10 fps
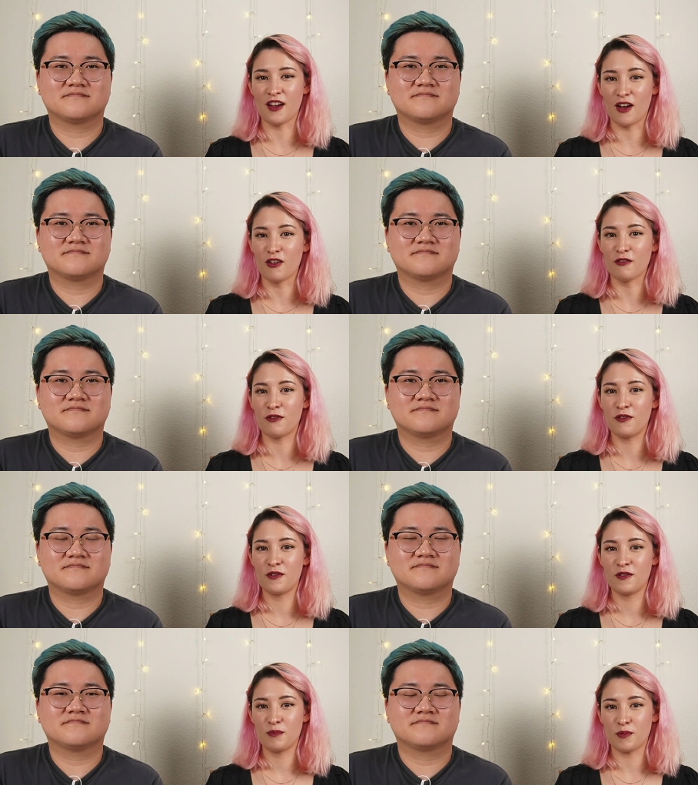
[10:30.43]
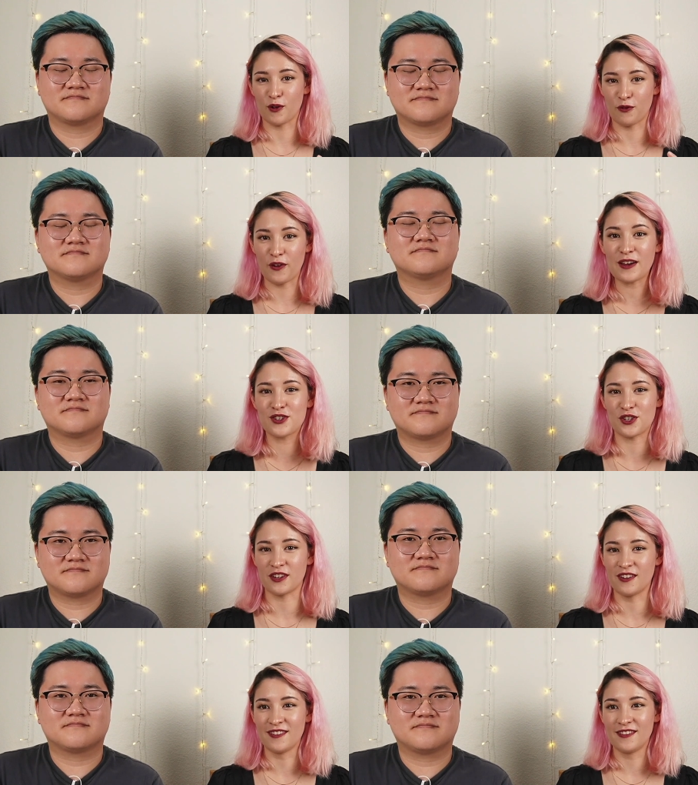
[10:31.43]
Speaker 1: of
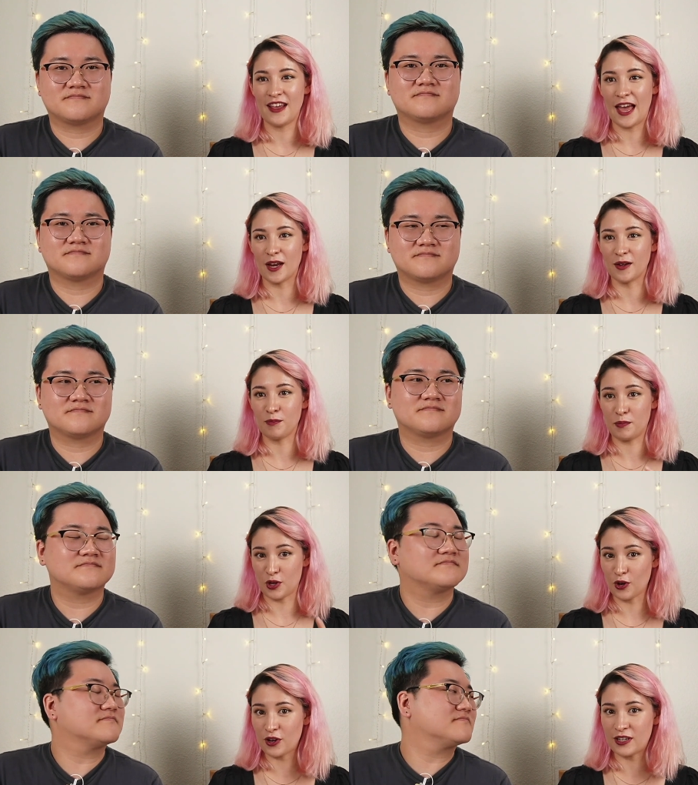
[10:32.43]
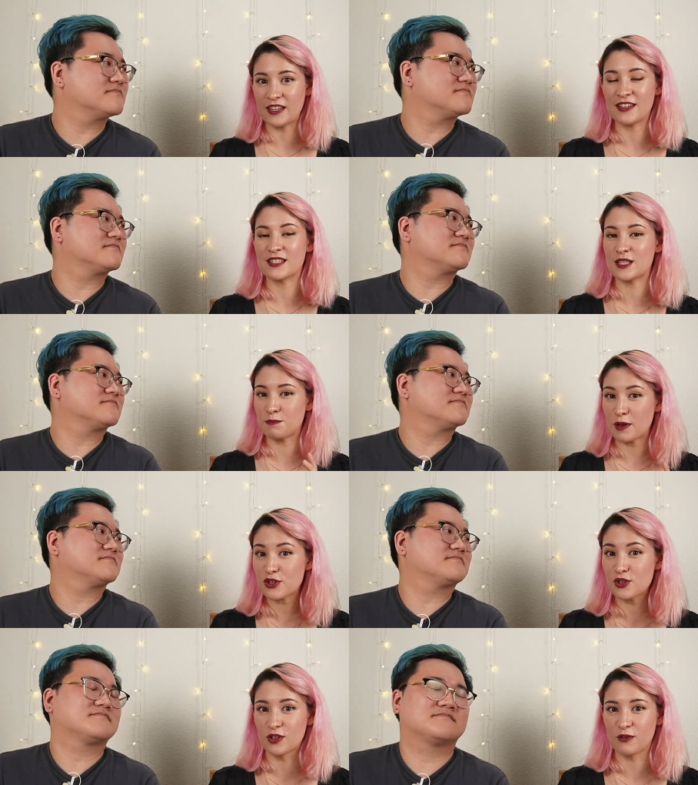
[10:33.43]
perfection and purity,
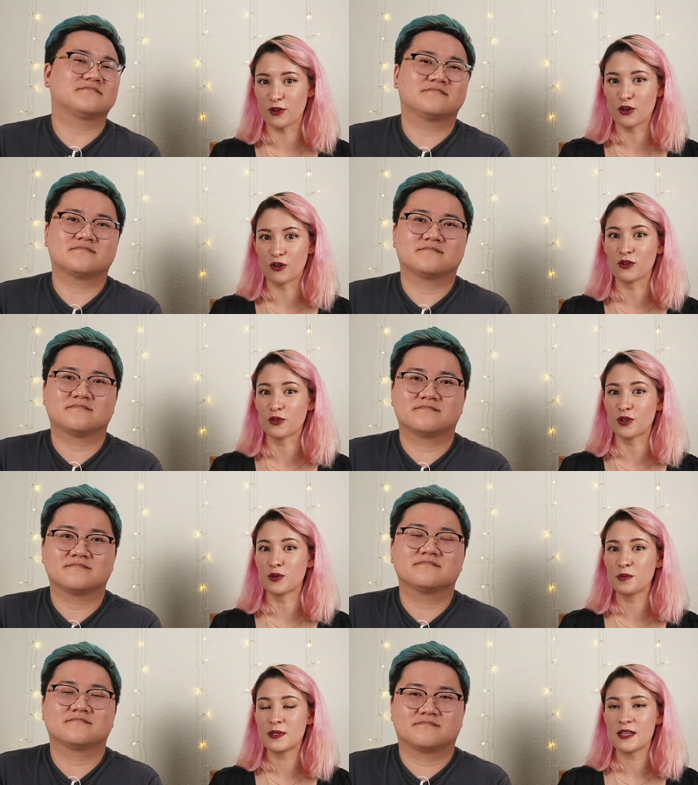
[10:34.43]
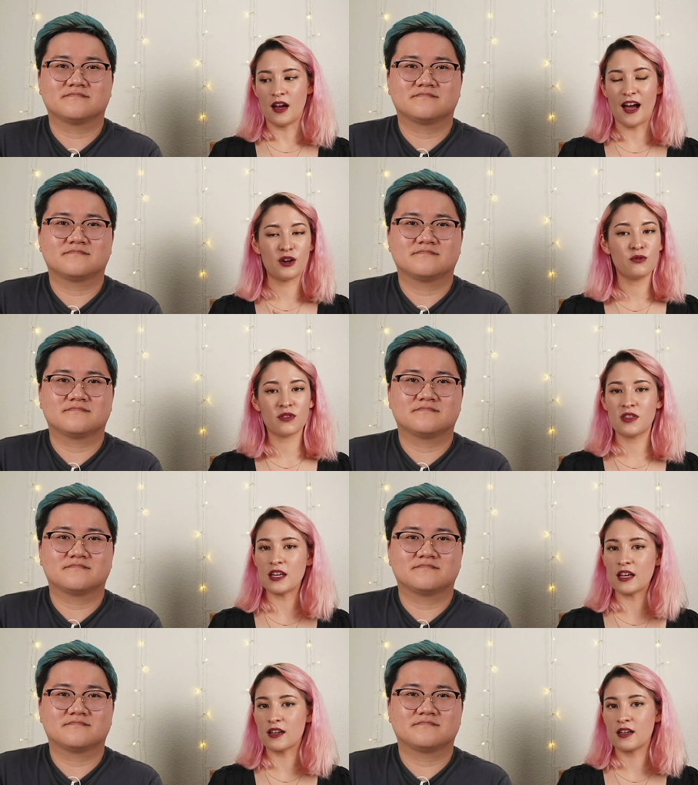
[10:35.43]
especially for girl groups. I don't
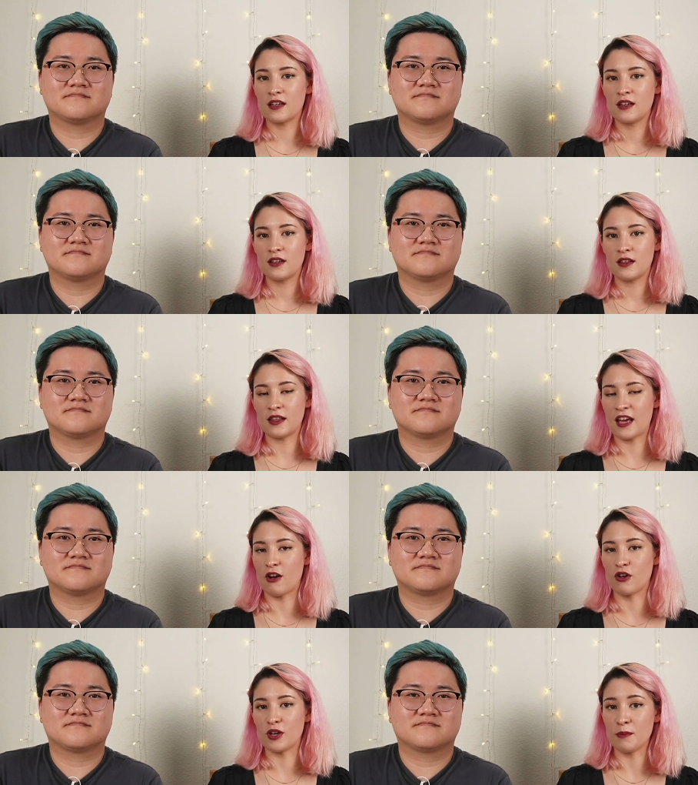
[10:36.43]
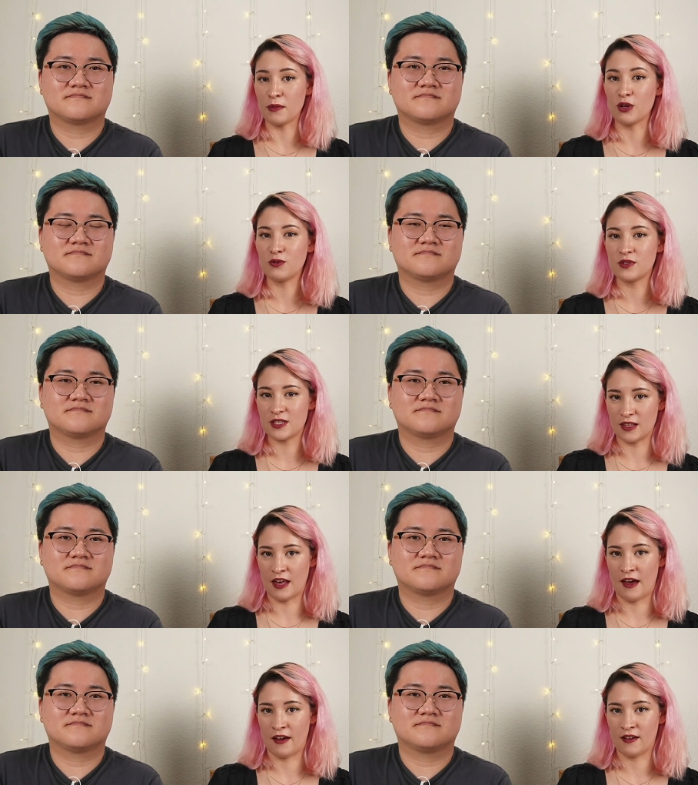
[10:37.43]
think they are immune to
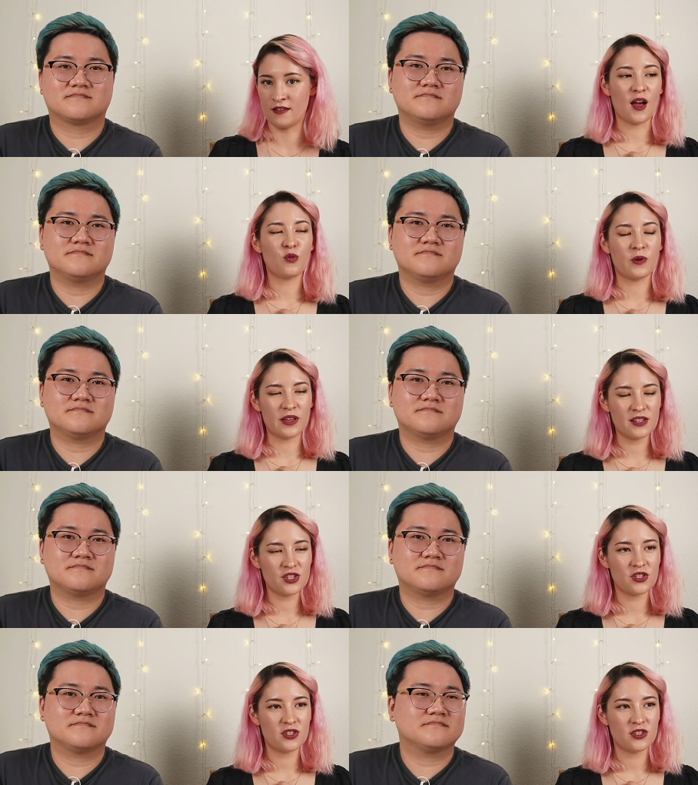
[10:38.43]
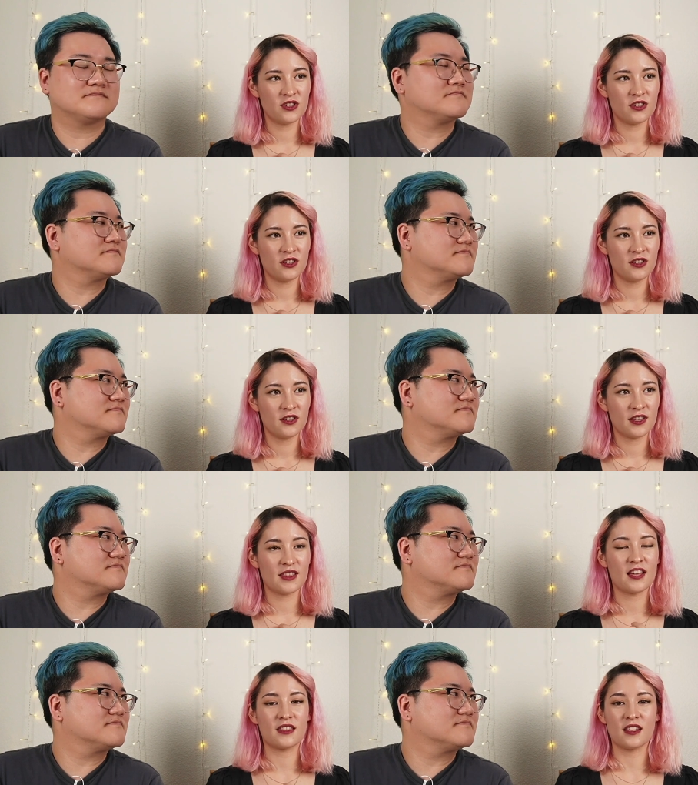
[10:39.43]
that. I wish
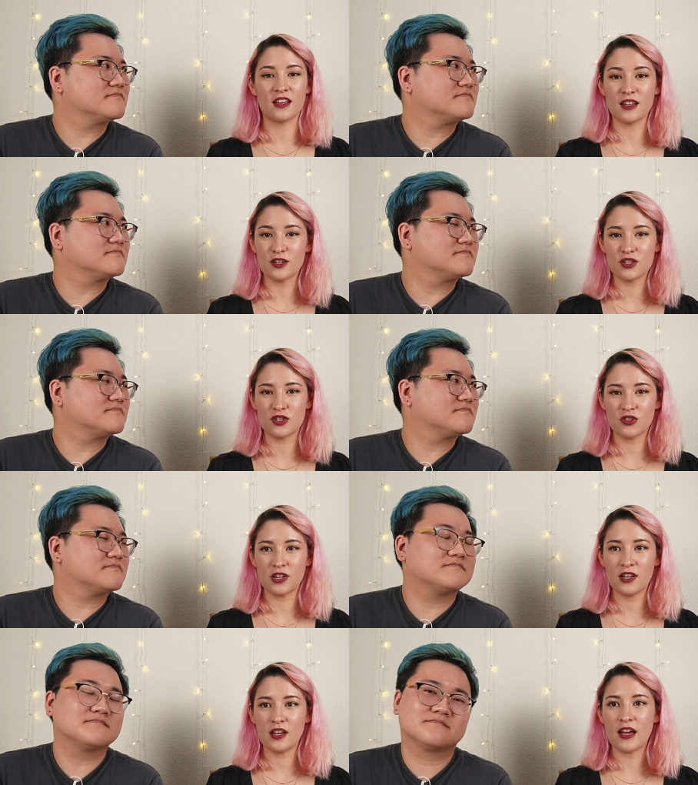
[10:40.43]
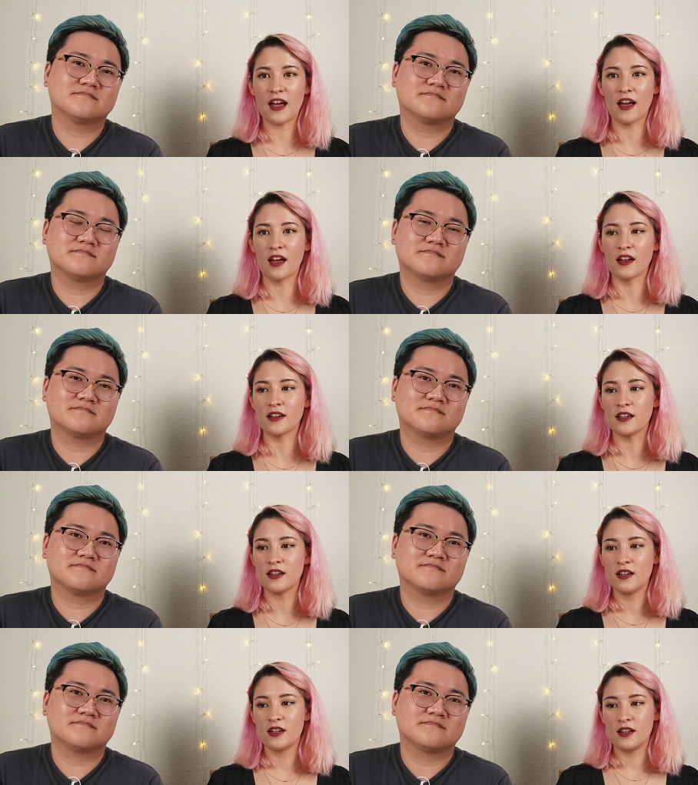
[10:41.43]
that the industry and
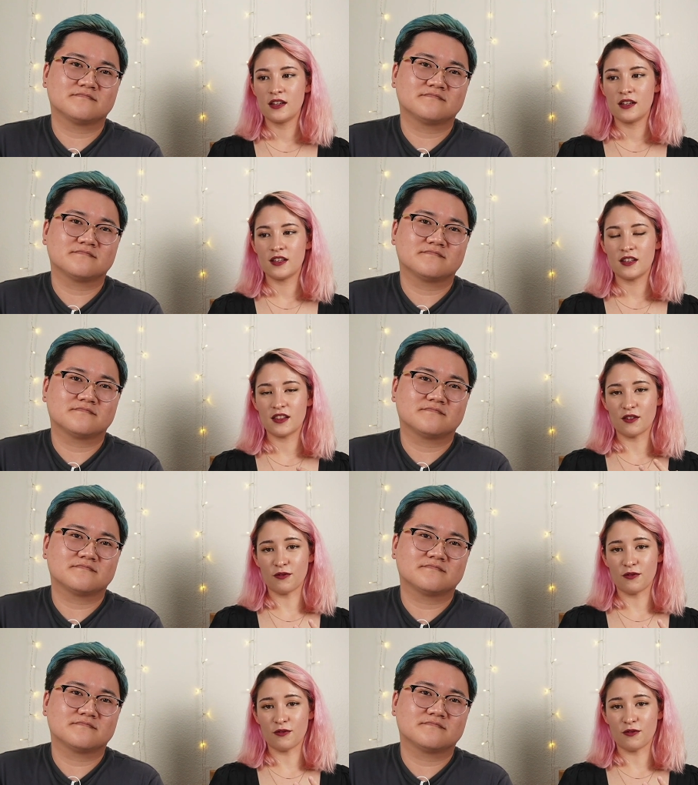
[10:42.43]
the